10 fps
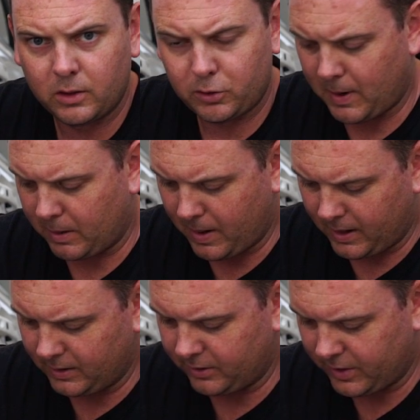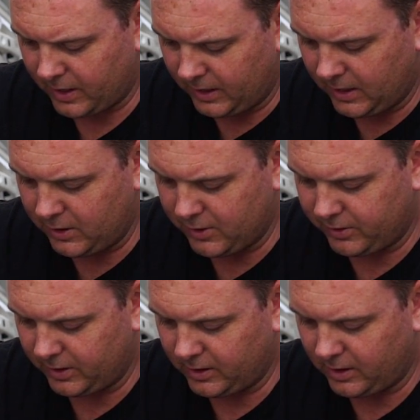smack bang in the centre here
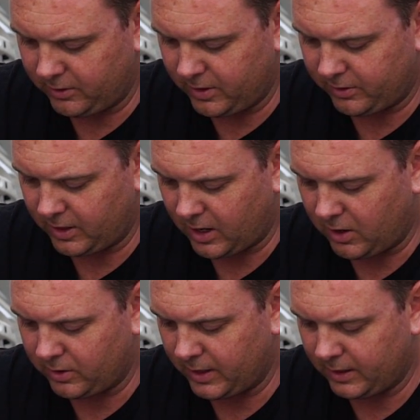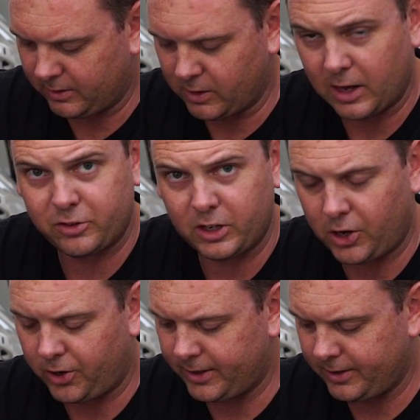using the existing hole there as your
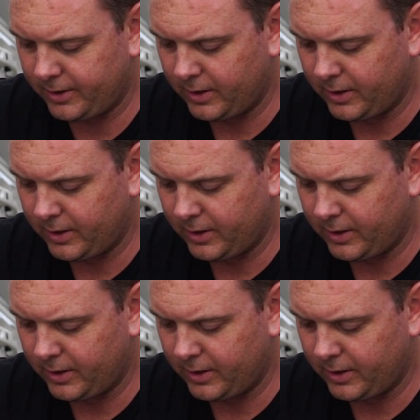guide.